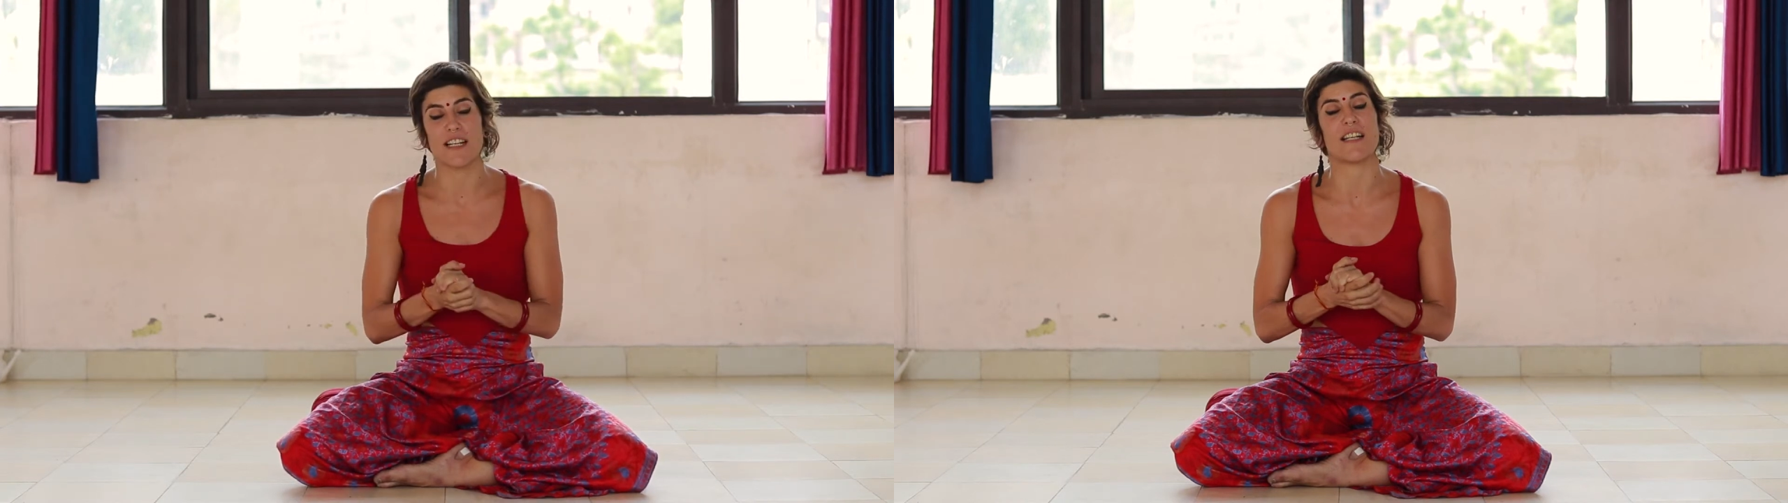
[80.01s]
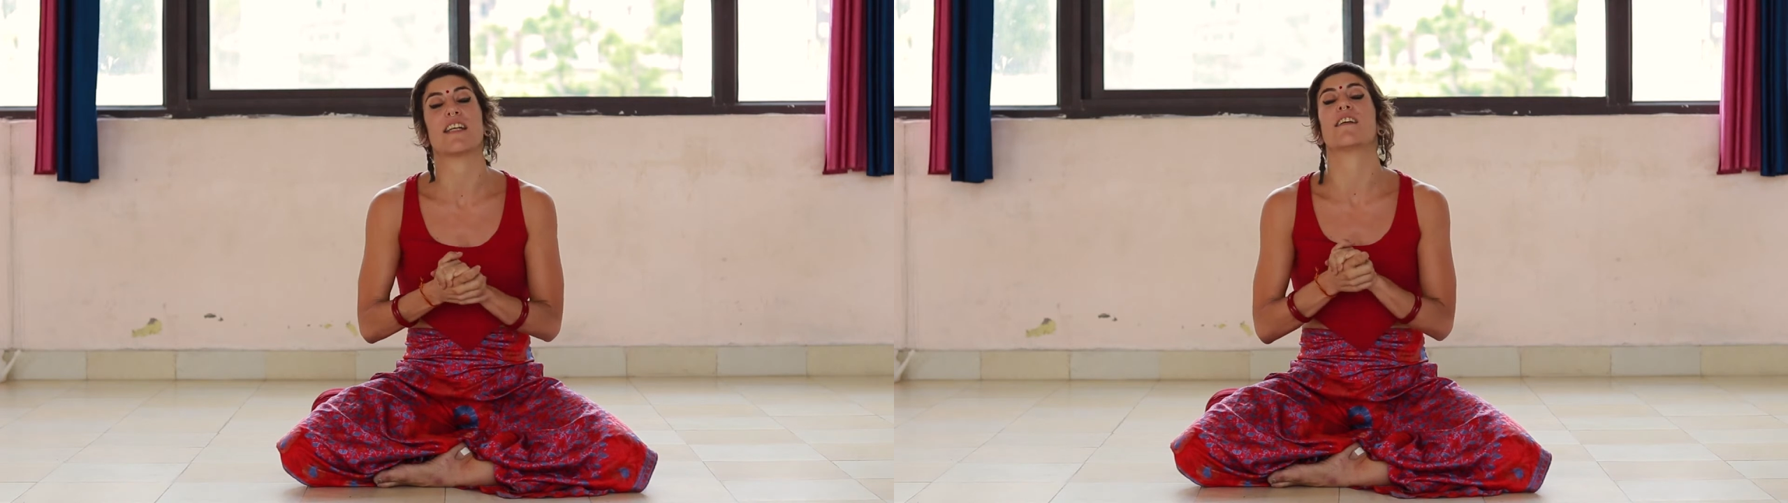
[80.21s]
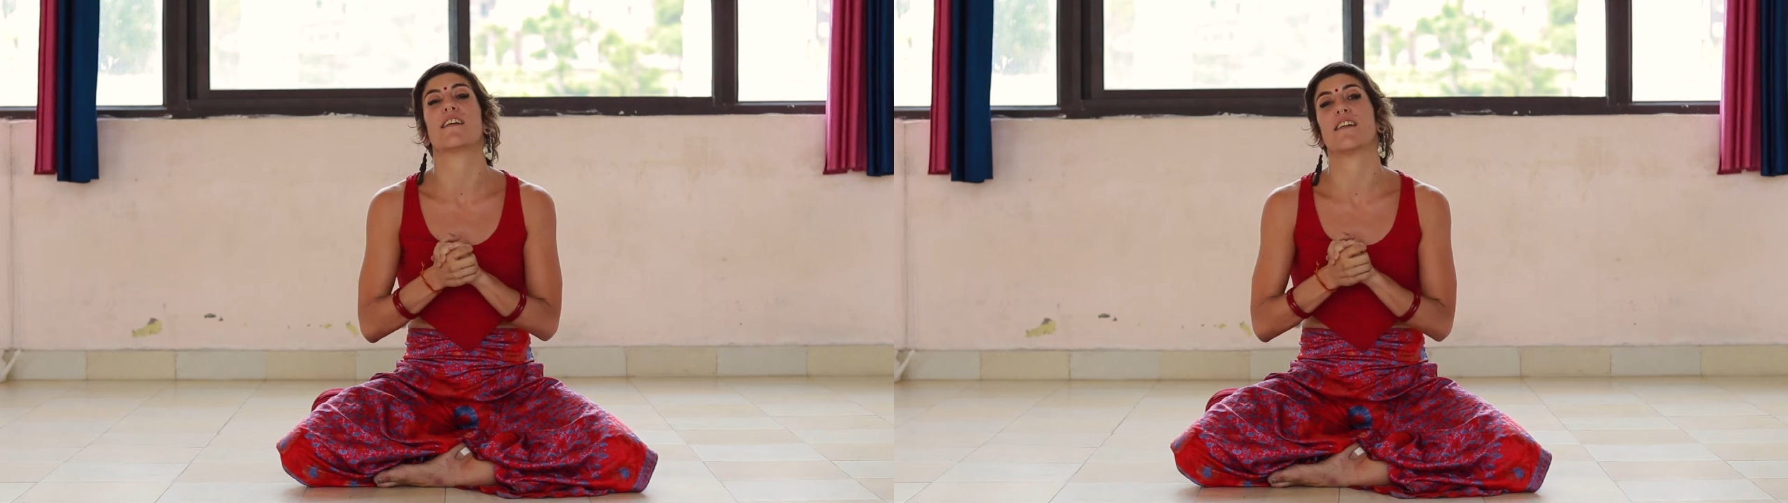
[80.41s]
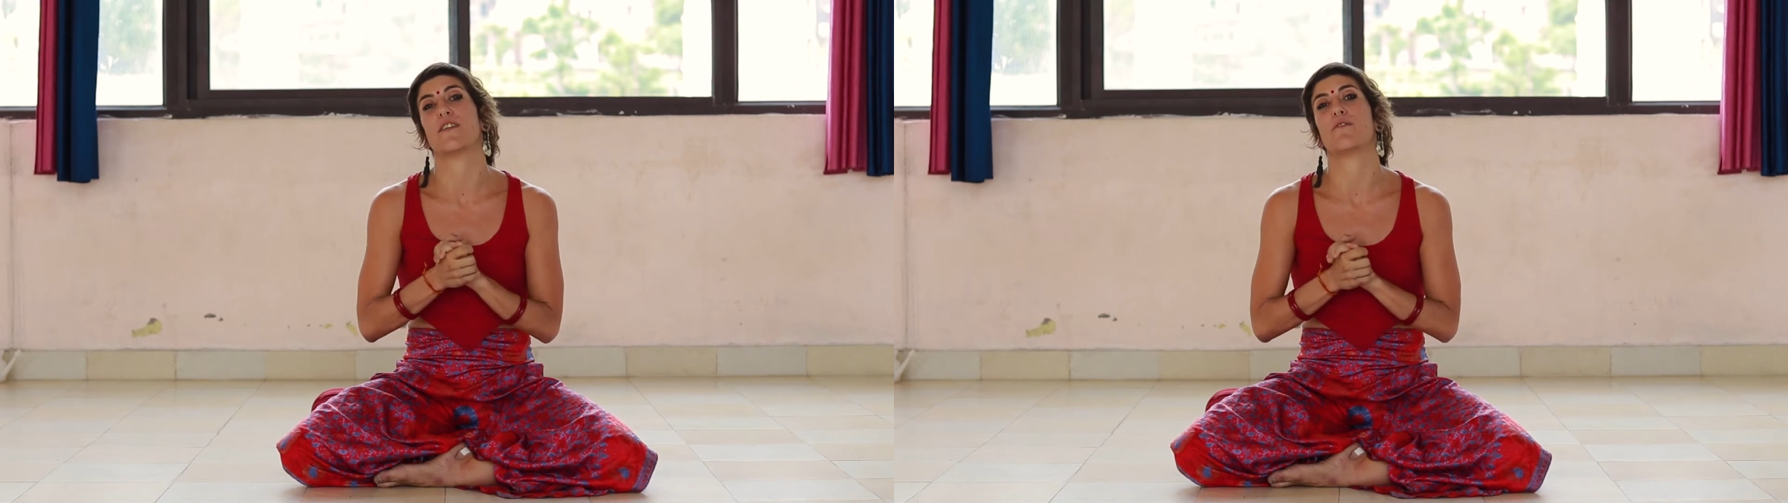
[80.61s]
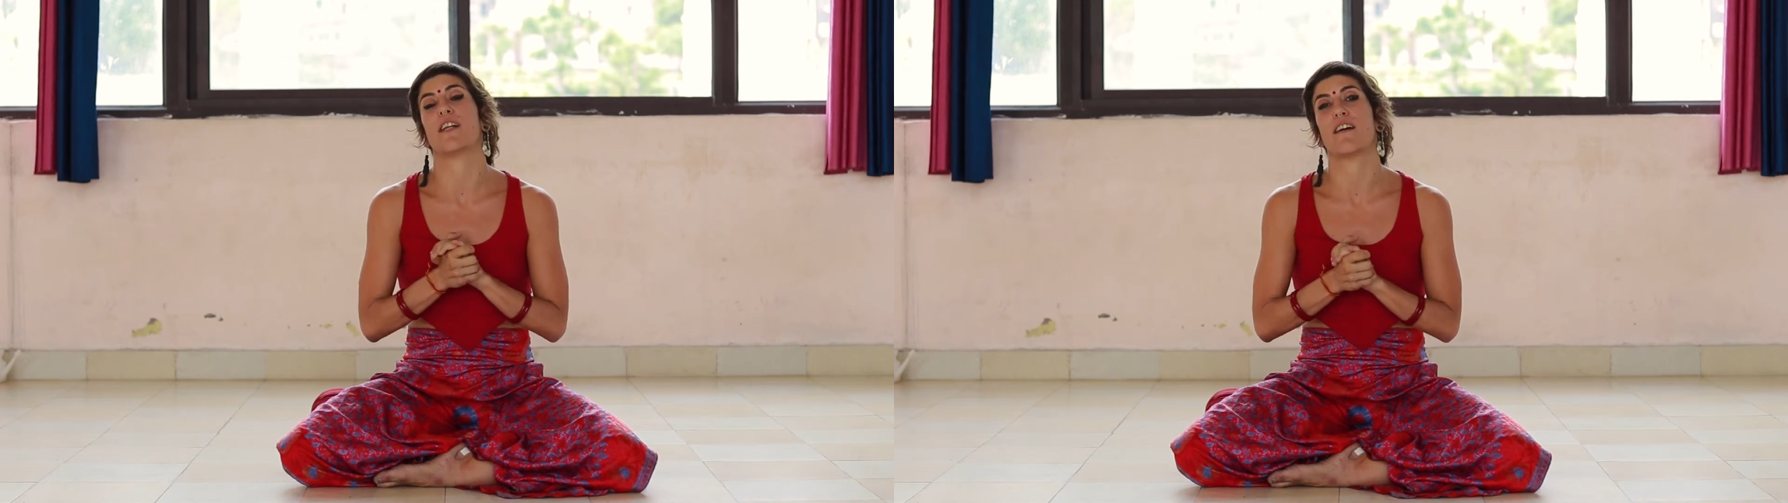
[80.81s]
like
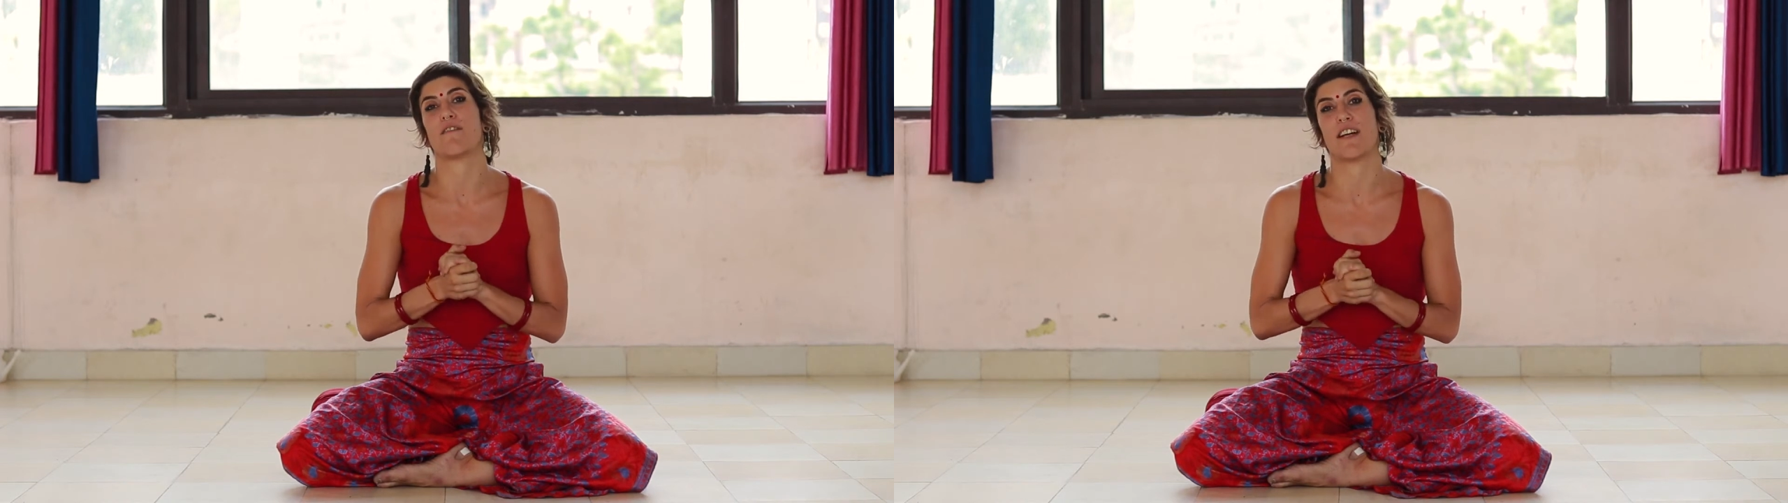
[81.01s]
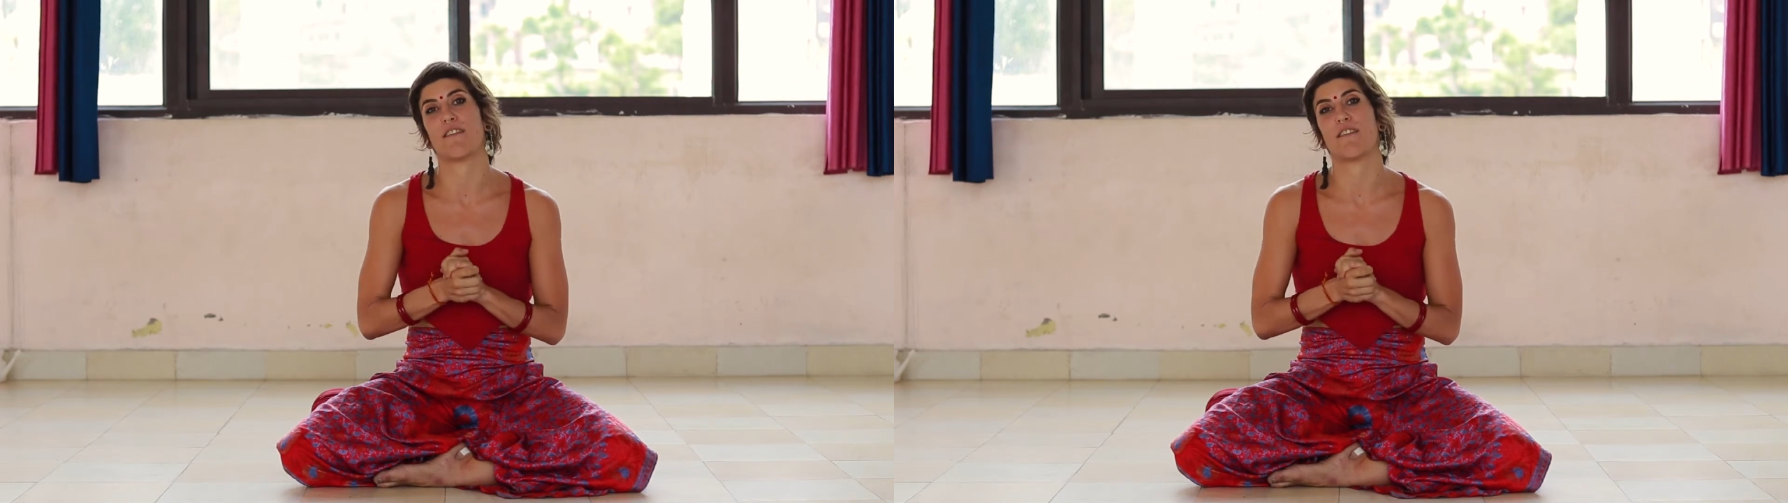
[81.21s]
you will have a